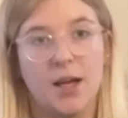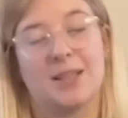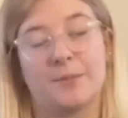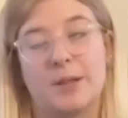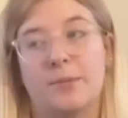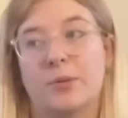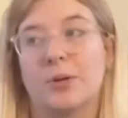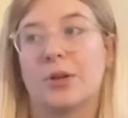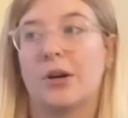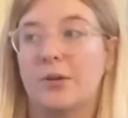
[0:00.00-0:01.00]
Some
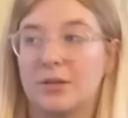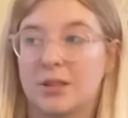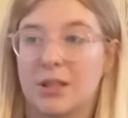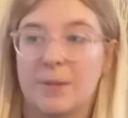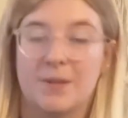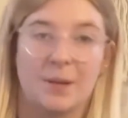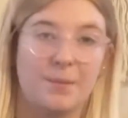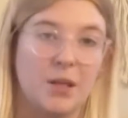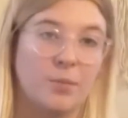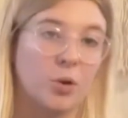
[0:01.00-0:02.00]
people co-sleep, some
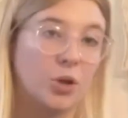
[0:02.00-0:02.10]
people